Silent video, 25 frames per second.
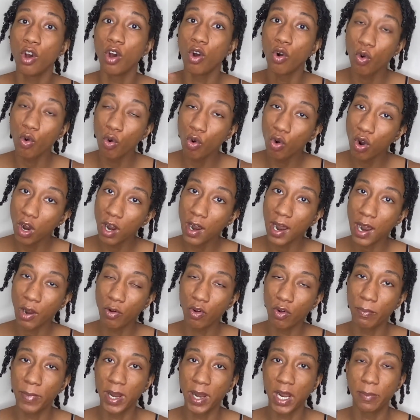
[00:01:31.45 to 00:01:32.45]
or I
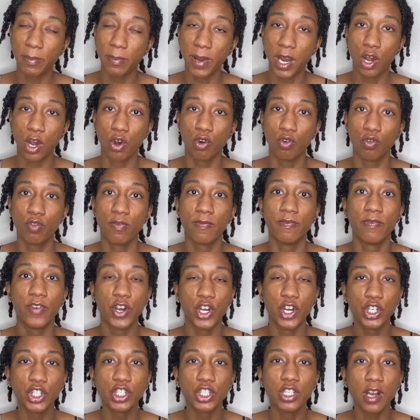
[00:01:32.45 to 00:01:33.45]
will make my own
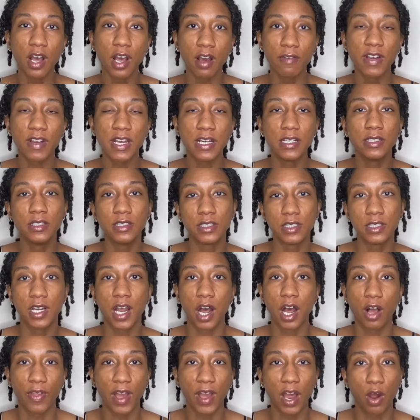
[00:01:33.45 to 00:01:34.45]
version of it and see
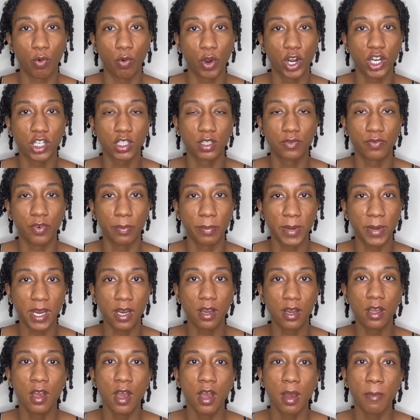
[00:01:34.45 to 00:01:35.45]
how that works for me,